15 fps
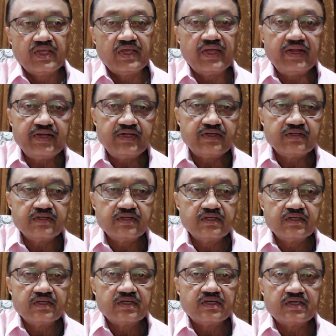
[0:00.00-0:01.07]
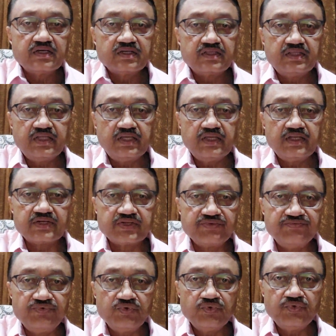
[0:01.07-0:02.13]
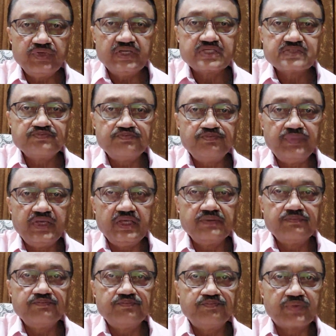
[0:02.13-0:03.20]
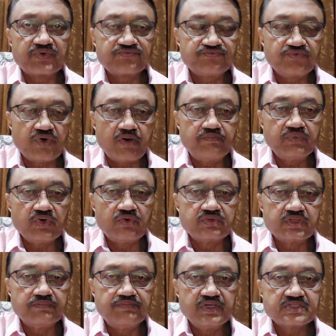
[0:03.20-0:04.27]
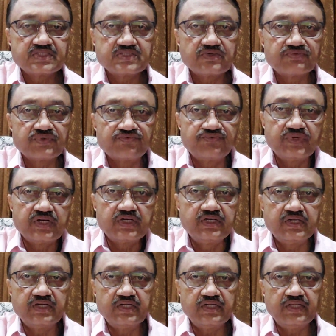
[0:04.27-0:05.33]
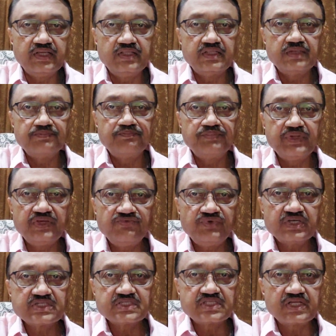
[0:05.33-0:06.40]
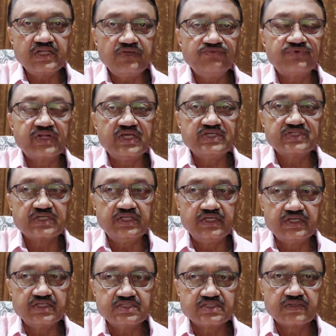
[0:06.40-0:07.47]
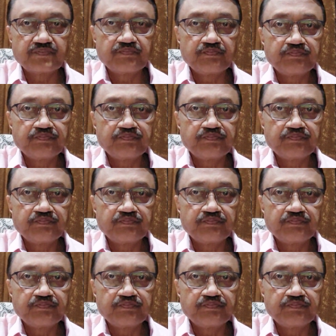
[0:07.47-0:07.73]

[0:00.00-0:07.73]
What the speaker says: And the review is being performed on the basis of the work done in the previous 3 financial years.